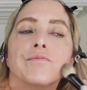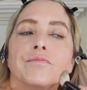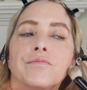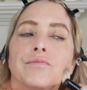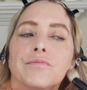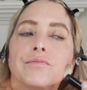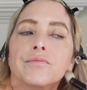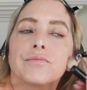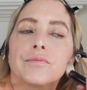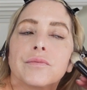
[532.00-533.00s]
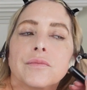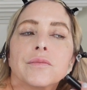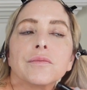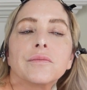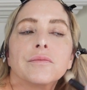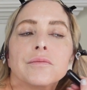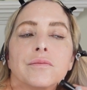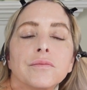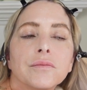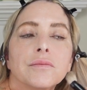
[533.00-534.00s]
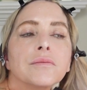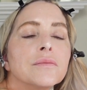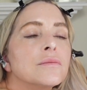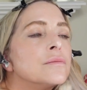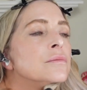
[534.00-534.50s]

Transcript: No one is speaking in this clip.